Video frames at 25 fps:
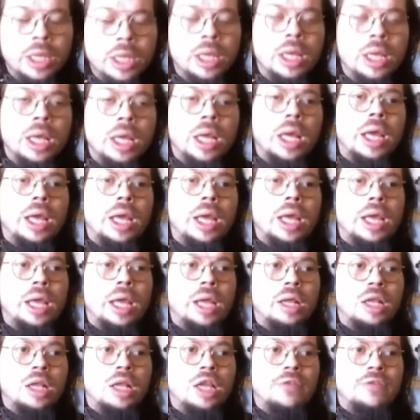
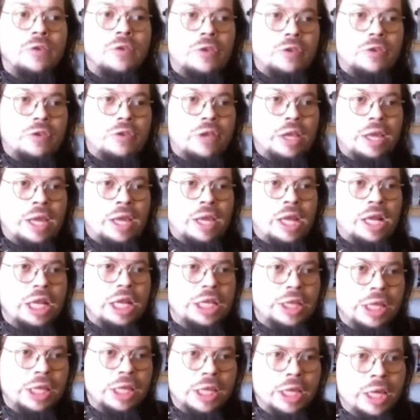And if you say
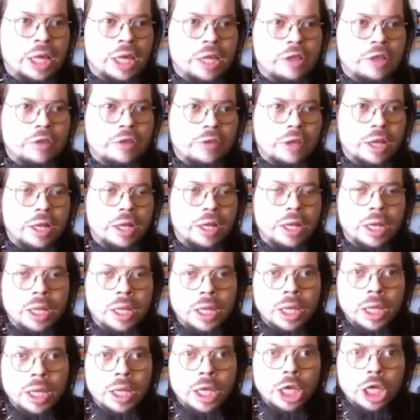anything against it,
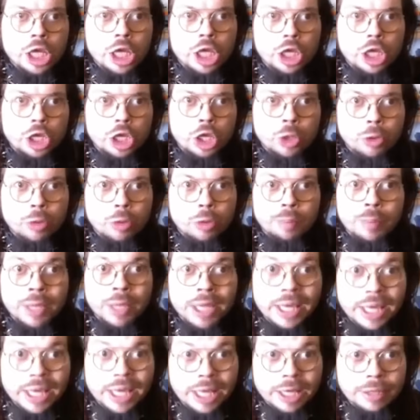you're a
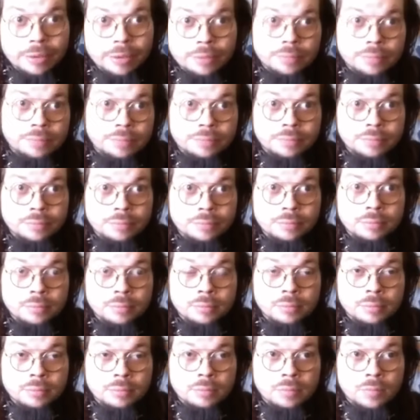bigot.
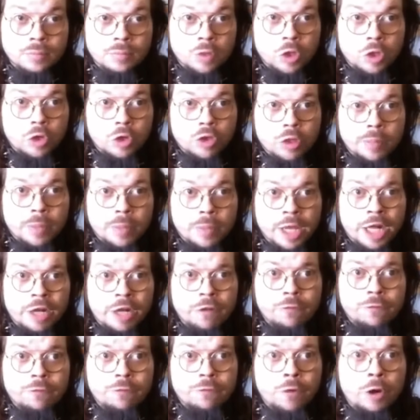You're some kind of
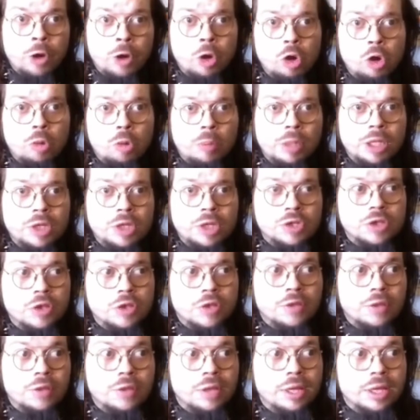phobe. And it's
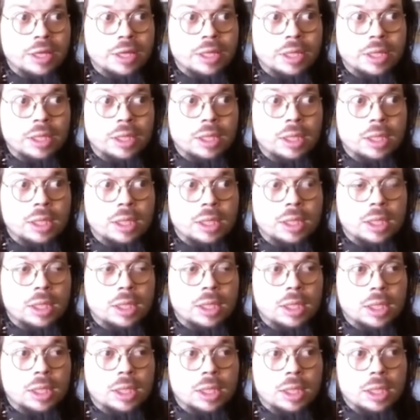just like,
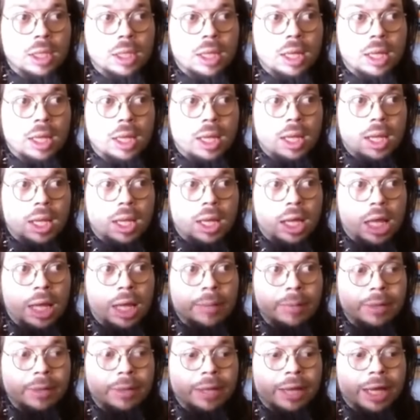I'm
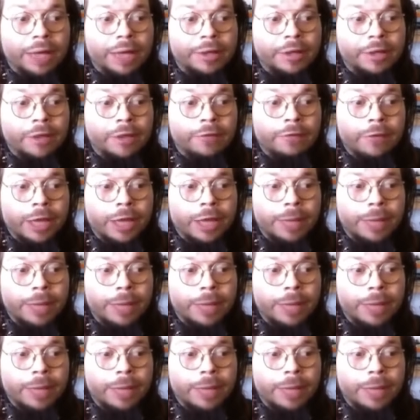gonna hit this vape.